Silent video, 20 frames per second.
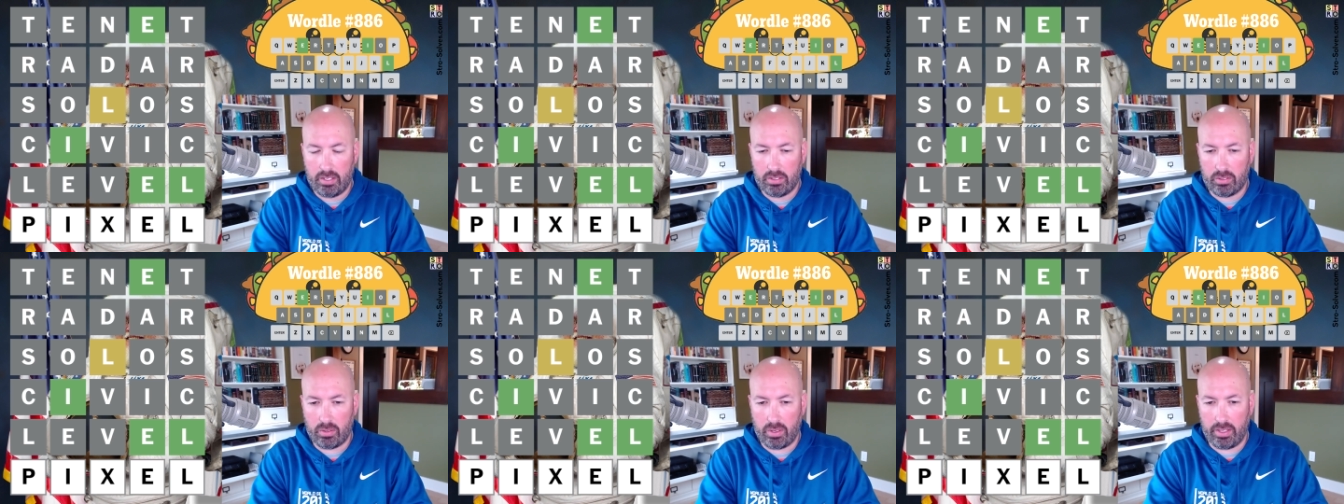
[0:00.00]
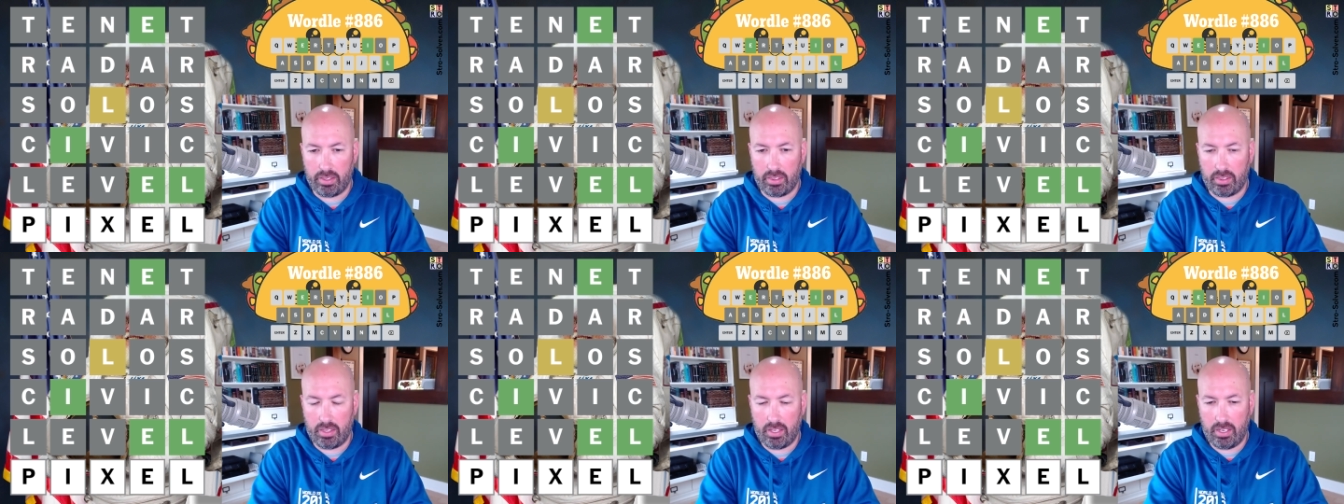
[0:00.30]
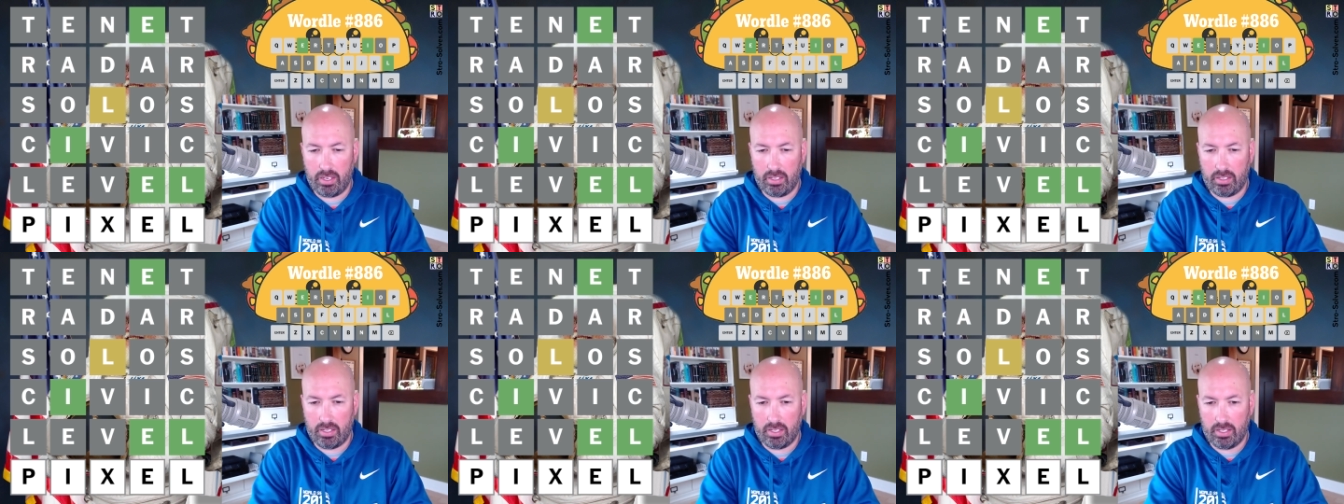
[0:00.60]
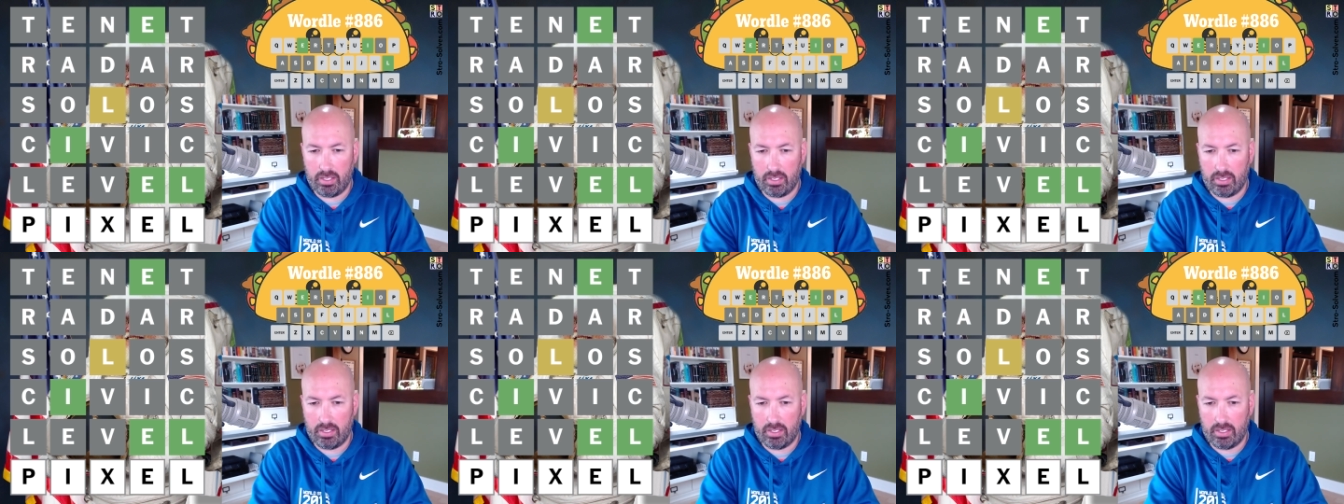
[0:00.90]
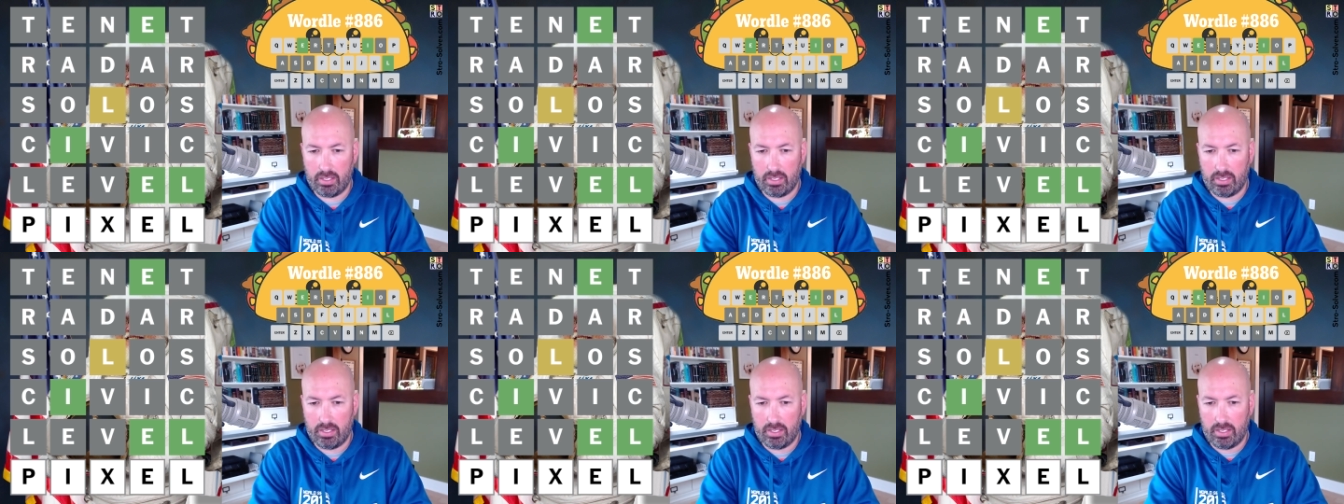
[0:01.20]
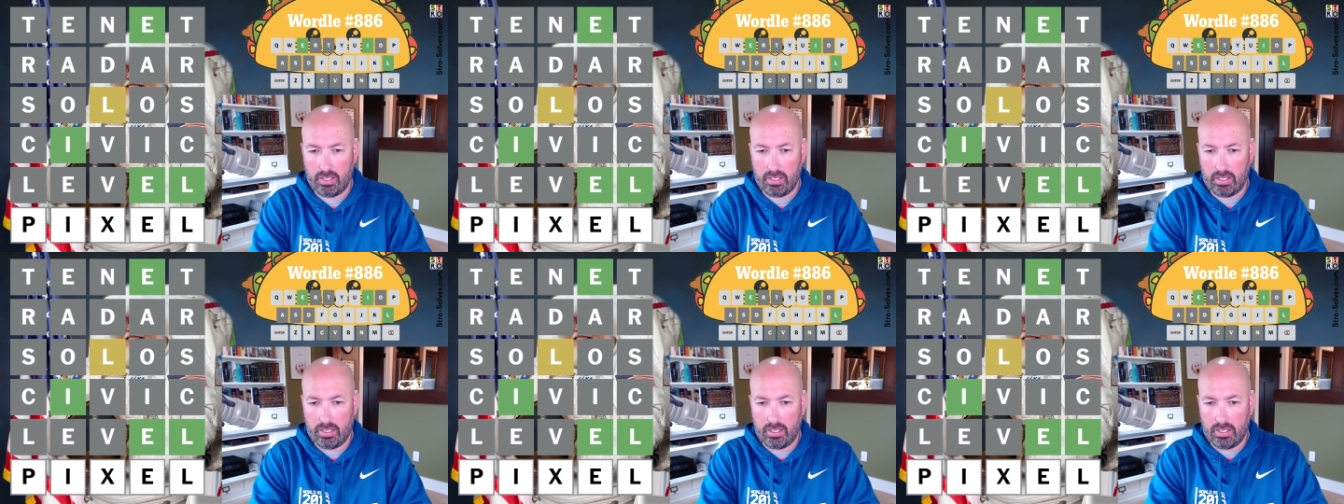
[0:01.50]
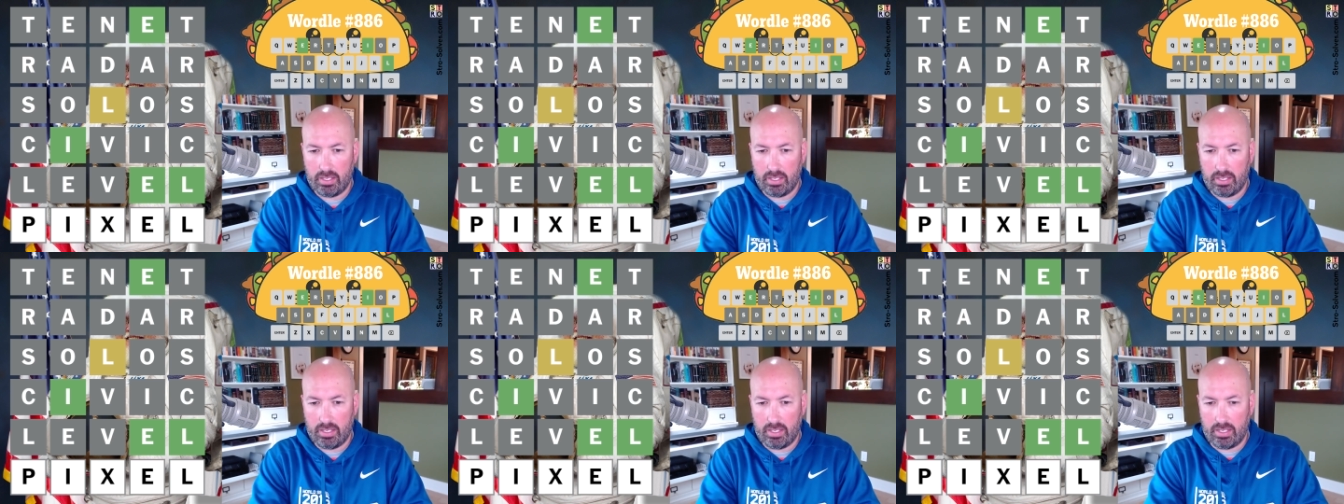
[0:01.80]
So I think
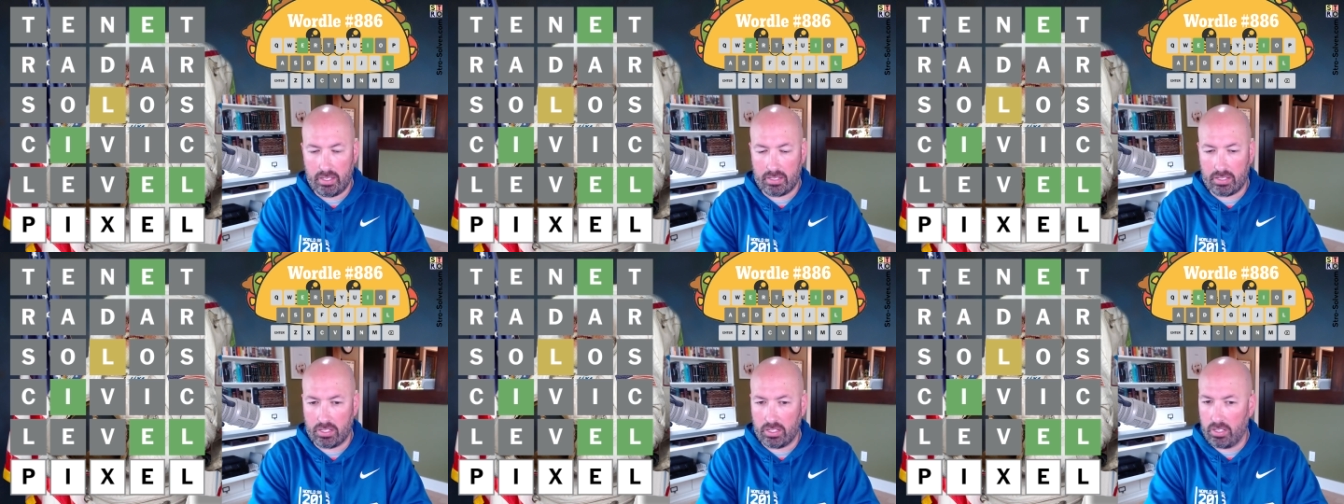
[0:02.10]
it's